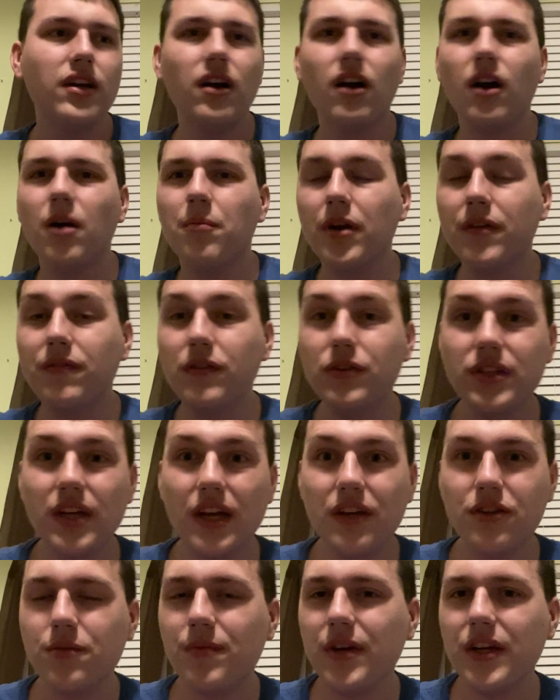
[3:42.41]
But if you say
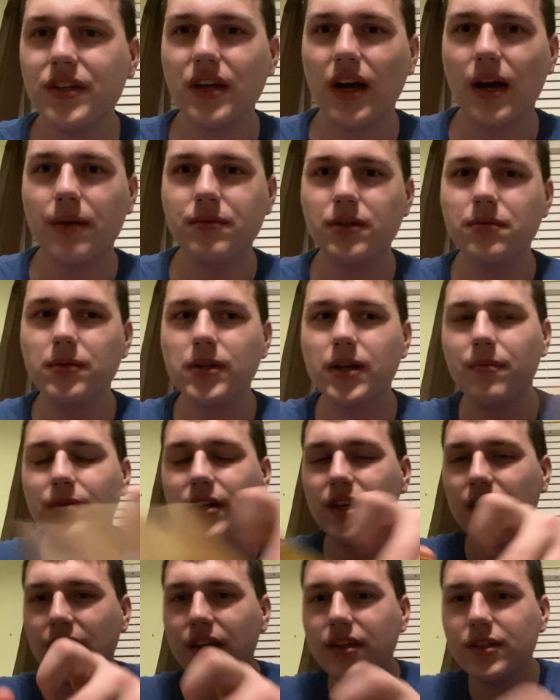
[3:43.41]
it too many times, you become an
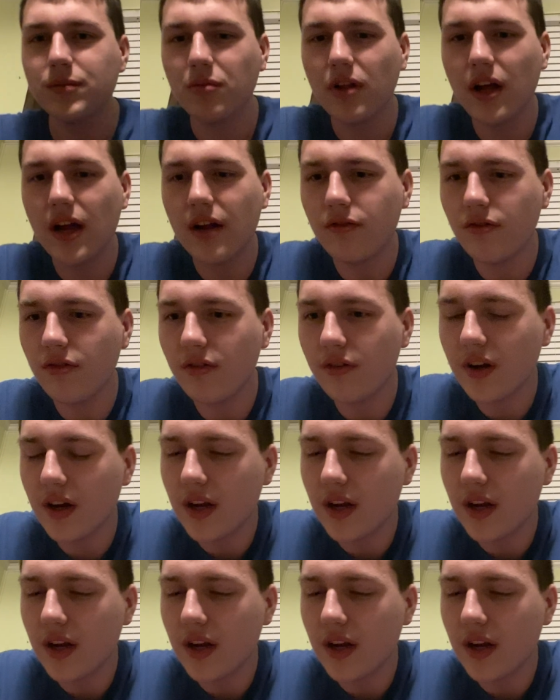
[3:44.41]
ink splotch.